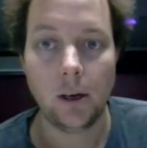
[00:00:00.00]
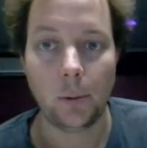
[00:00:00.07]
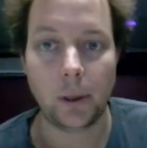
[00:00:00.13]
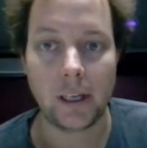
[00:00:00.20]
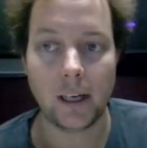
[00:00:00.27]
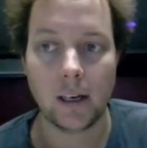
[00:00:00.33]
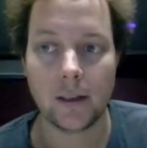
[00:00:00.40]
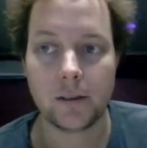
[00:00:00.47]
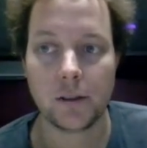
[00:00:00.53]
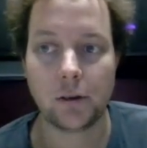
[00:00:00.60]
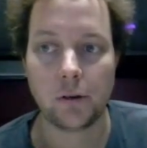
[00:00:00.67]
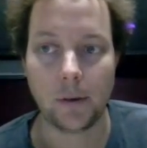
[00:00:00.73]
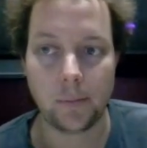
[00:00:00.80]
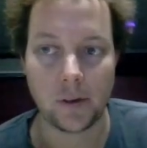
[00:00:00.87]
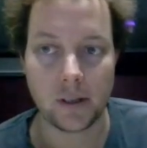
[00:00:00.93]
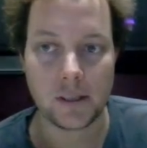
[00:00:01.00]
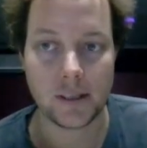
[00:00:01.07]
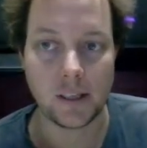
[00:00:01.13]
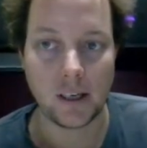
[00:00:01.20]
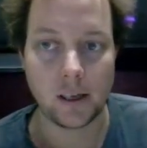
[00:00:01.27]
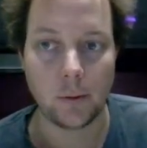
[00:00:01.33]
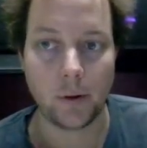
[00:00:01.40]
We can't decrypt this
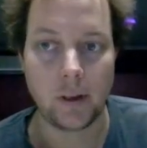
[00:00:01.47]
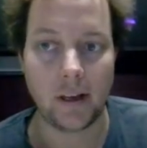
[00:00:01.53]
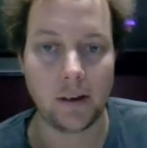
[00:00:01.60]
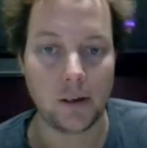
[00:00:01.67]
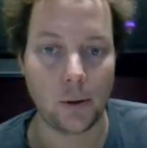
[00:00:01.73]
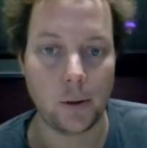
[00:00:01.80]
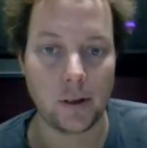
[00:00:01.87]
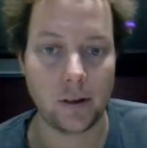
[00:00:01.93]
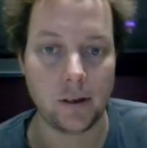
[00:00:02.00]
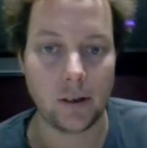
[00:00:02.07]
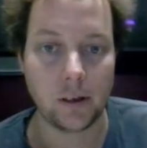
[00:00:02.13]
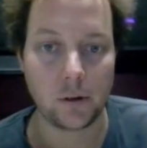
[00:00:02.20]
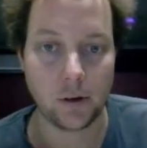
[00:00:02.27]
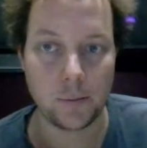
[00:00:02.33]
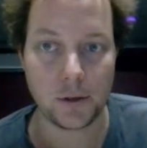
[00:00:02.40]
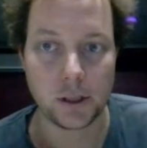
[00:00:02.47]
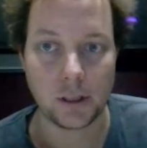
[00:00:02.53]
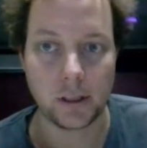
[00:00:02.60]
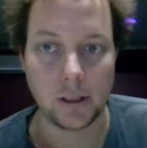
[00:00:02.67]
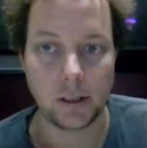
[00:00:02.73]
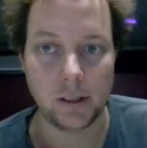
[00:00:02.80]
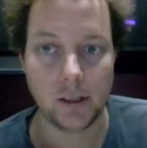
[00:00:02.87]
data without knowing the encryption
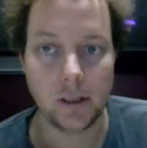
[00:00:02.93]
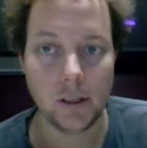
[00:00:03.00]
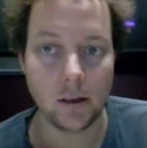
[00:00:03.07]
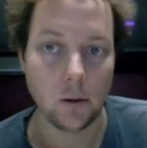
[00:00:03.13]
key,